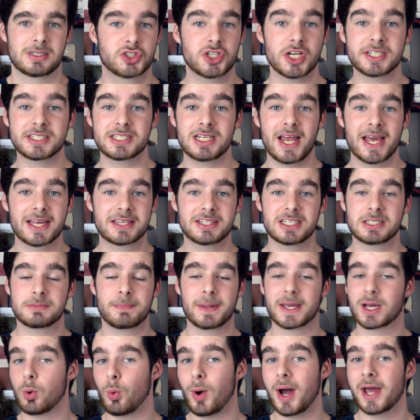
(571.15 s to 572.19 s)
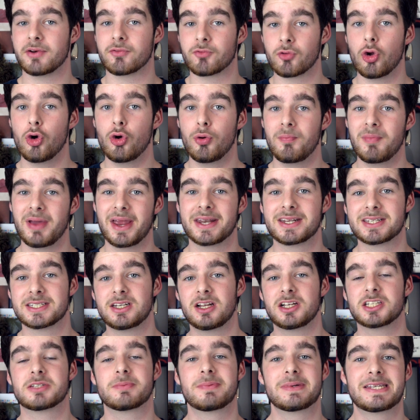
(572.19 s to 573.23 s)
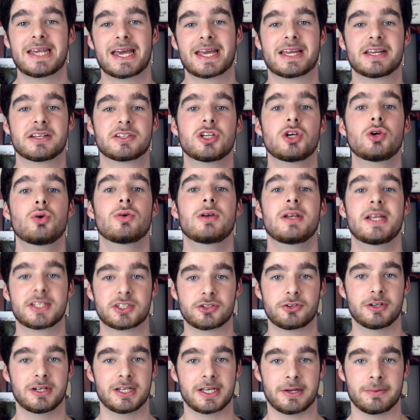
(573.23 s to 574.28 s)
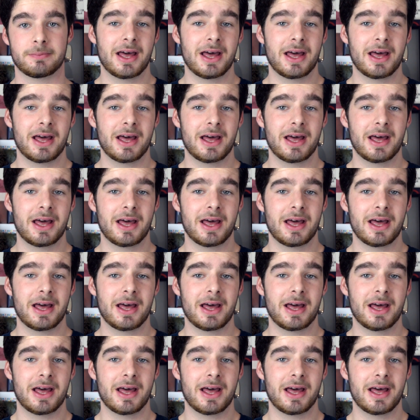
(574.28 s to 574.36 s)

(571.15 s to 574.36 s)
Just like this big white room, it is not to be taken too literally.